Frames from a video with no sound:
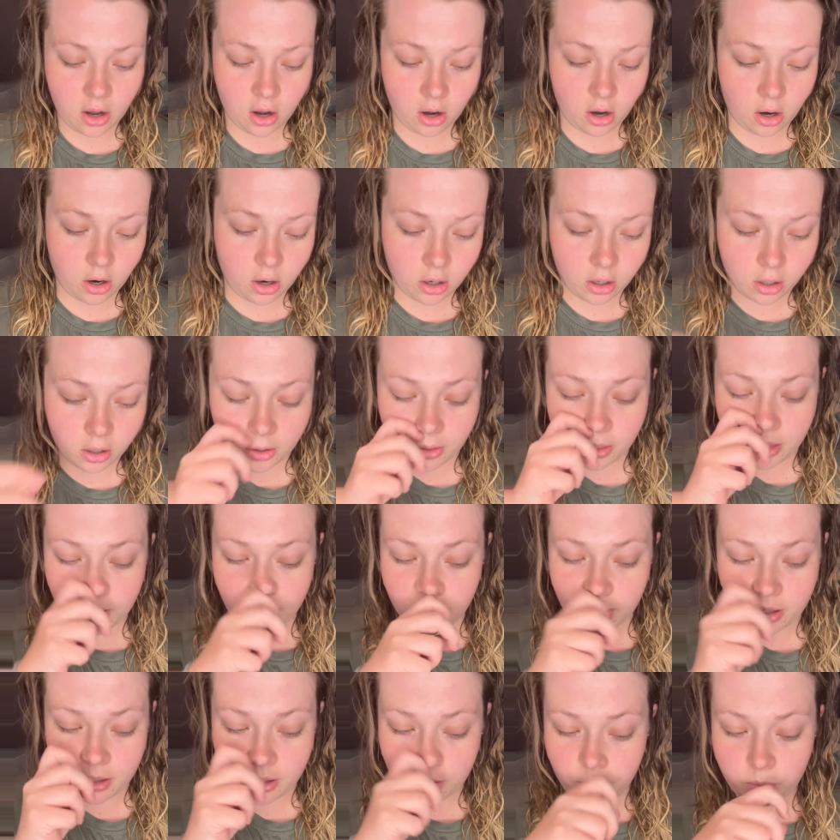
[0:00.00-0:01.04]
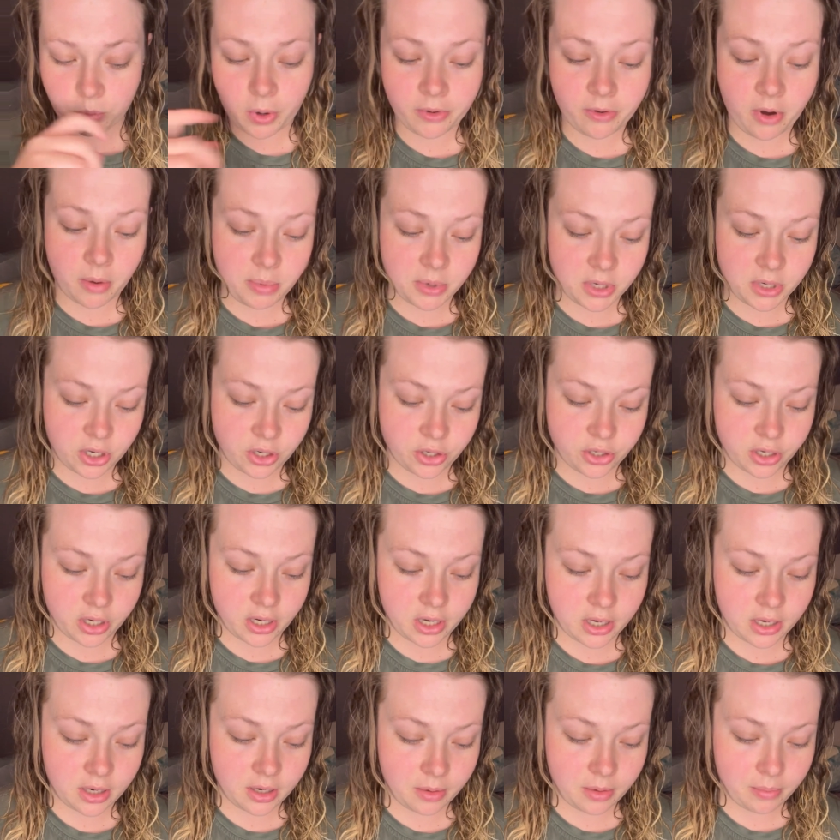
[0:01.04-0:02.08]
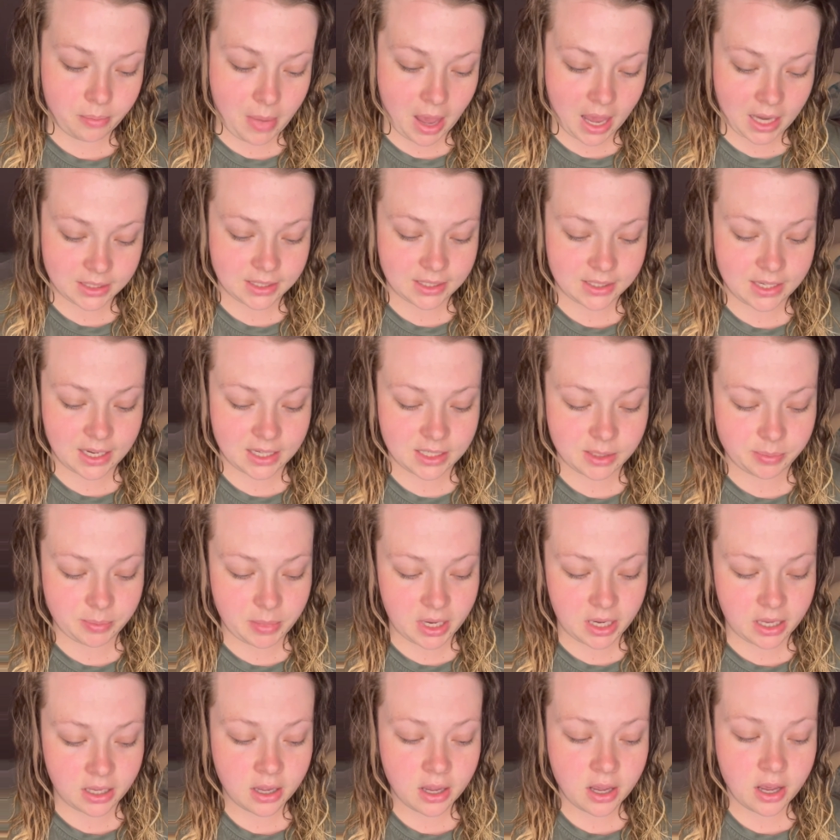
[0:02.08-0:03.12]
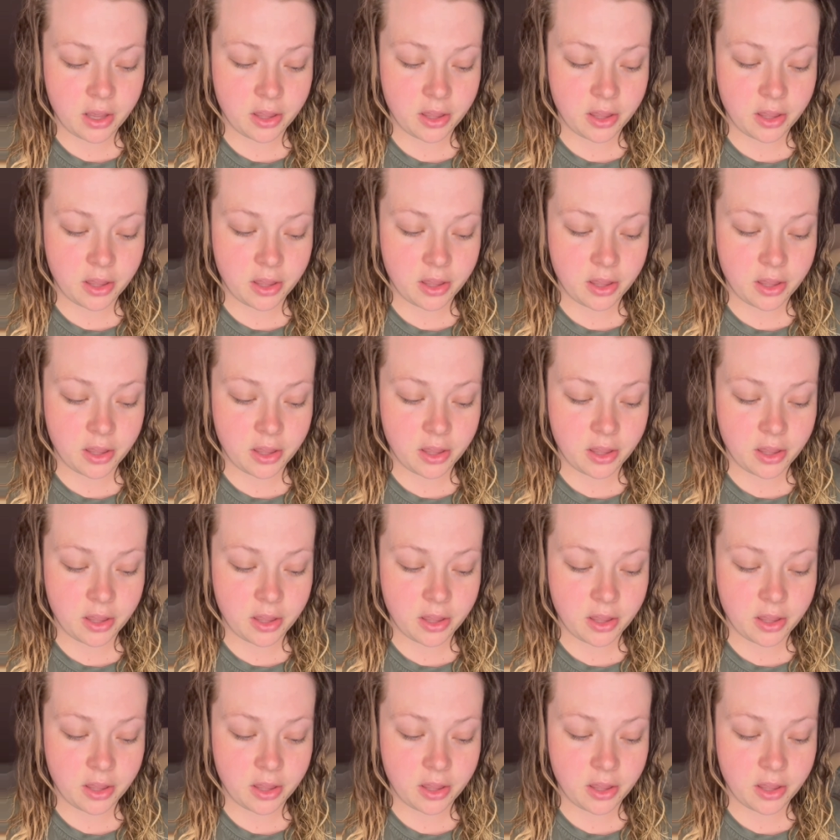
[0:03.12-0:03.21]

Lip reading: are the 1 repetition max assessment,